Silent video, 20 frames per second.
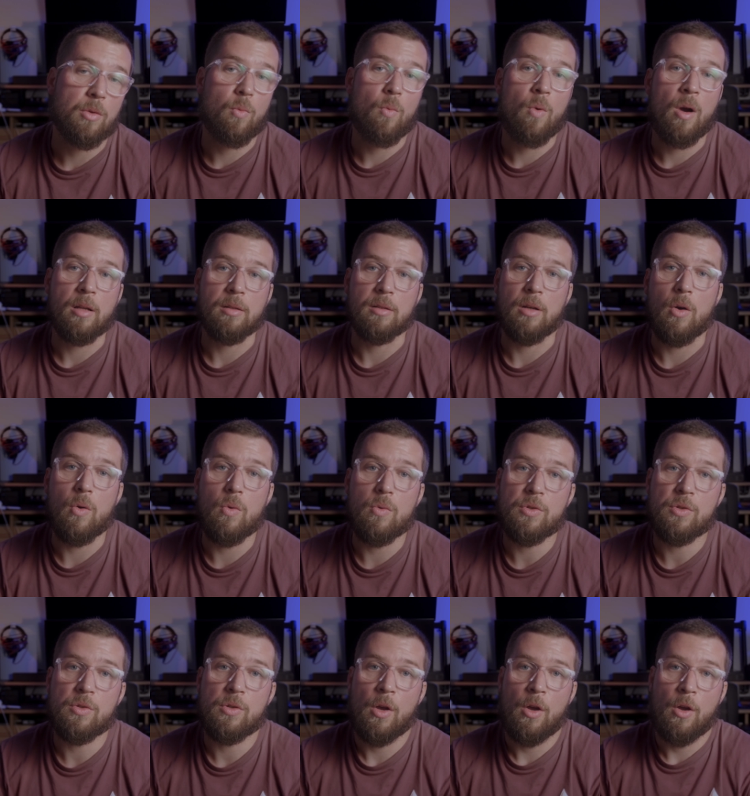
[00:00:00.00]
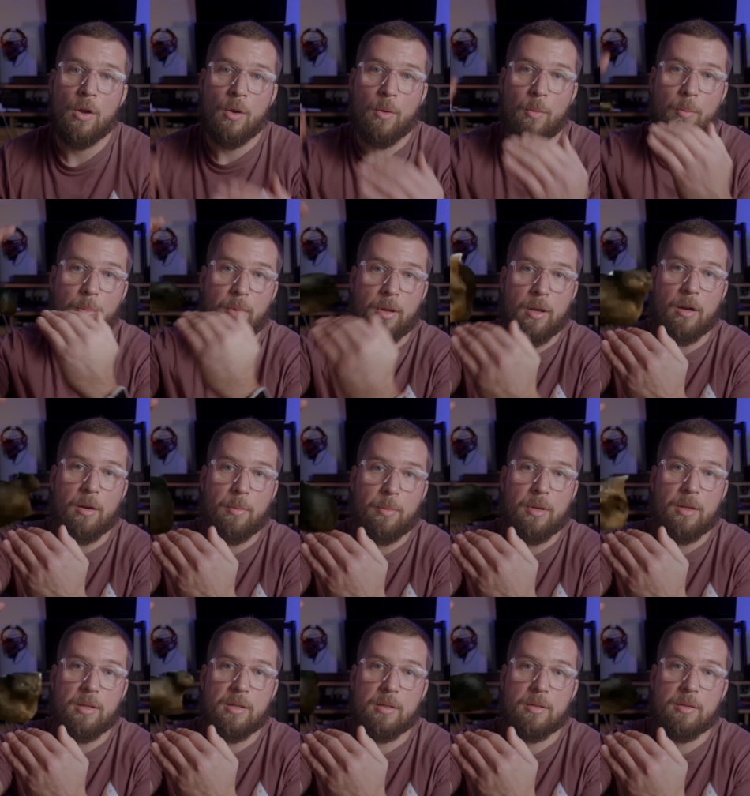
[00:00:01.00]
oh one goes, bigger
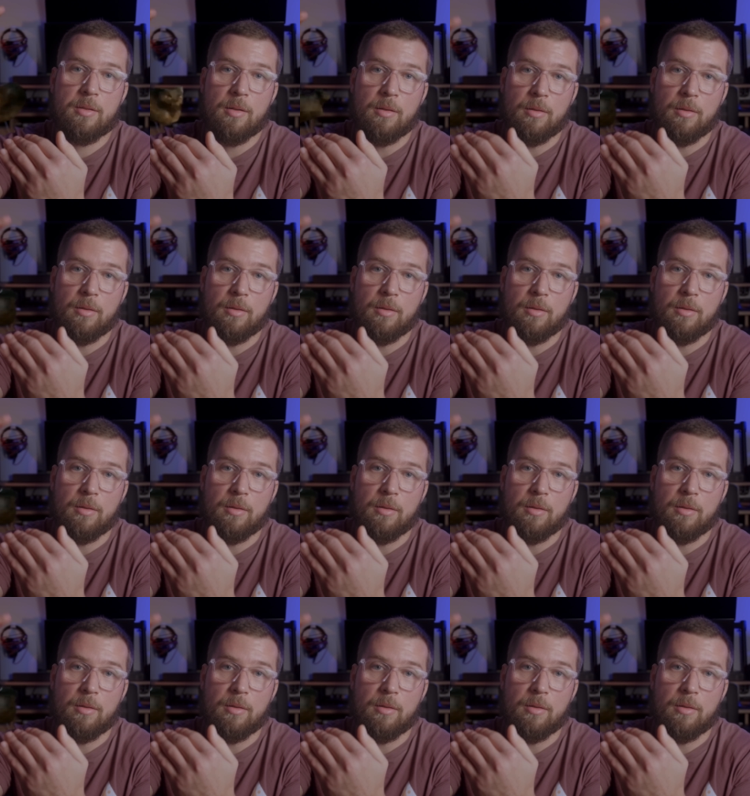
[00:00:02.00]
beast,